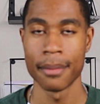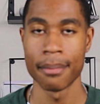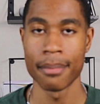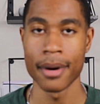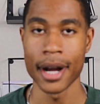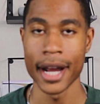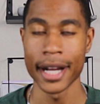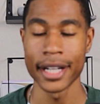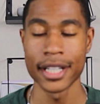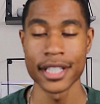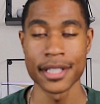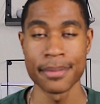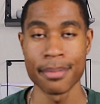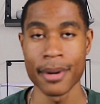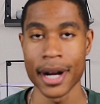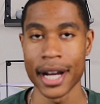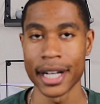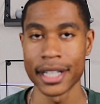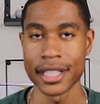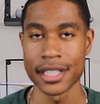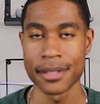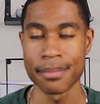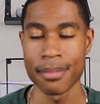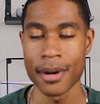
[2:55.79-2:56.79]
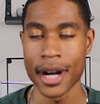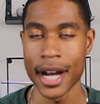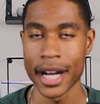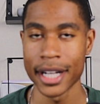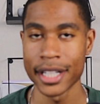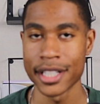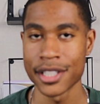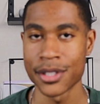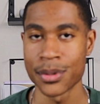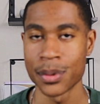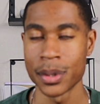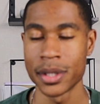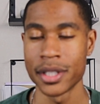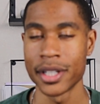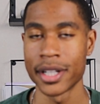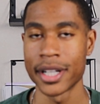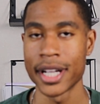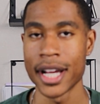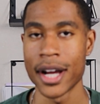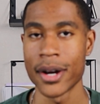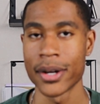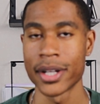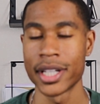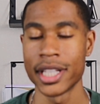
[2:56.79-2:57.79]
practice practice practice with your
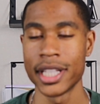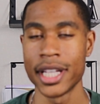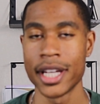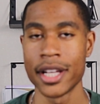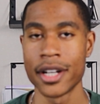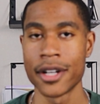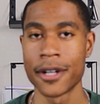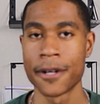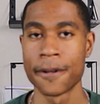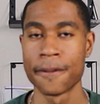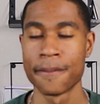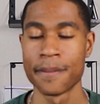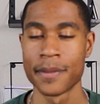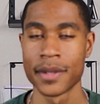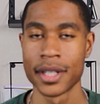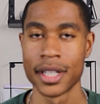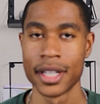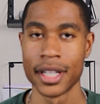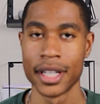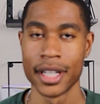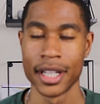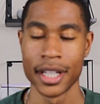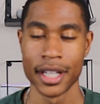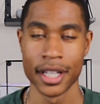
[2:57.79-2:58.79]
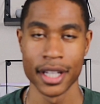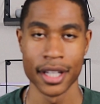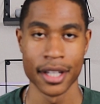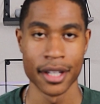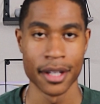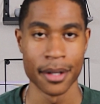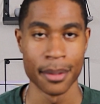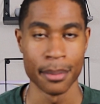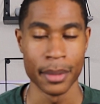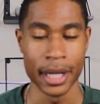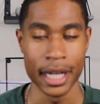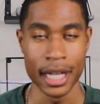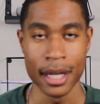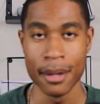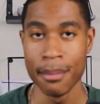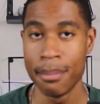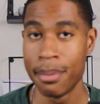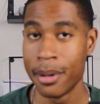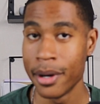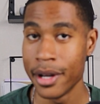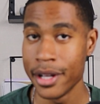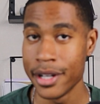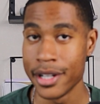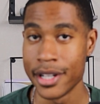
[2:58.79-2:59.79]
calculator
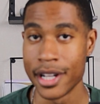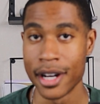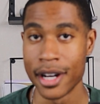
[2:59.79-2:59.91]
input